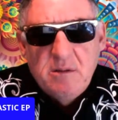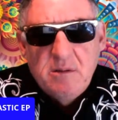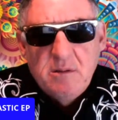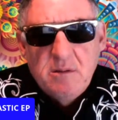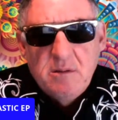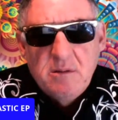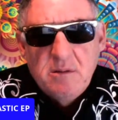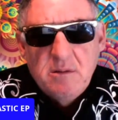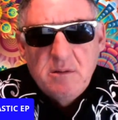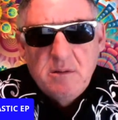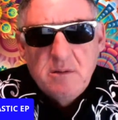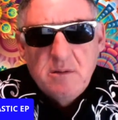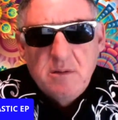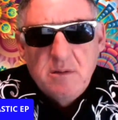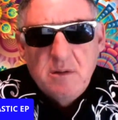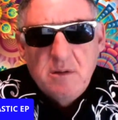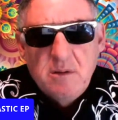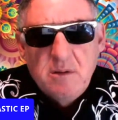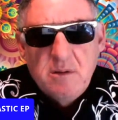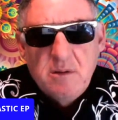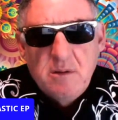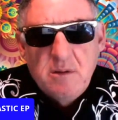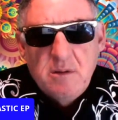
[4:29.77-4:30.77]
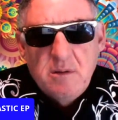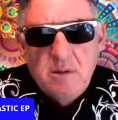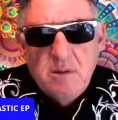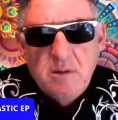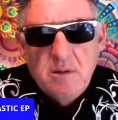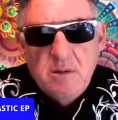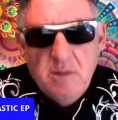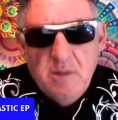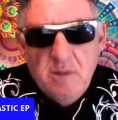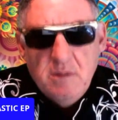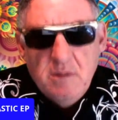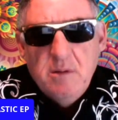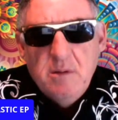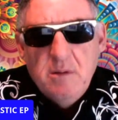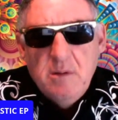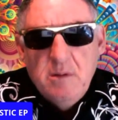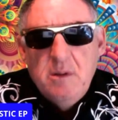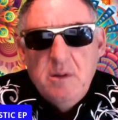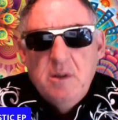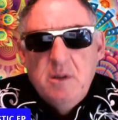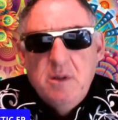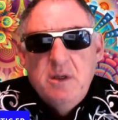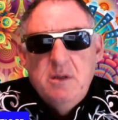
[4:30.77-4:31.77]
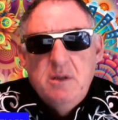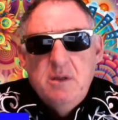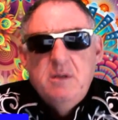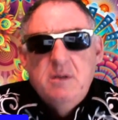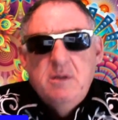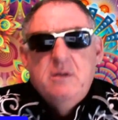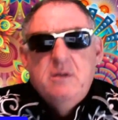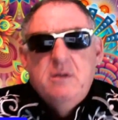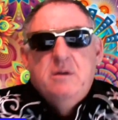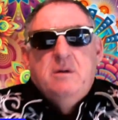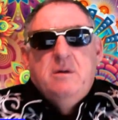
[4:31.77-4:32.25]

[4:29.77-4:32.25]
The person shown says nothing.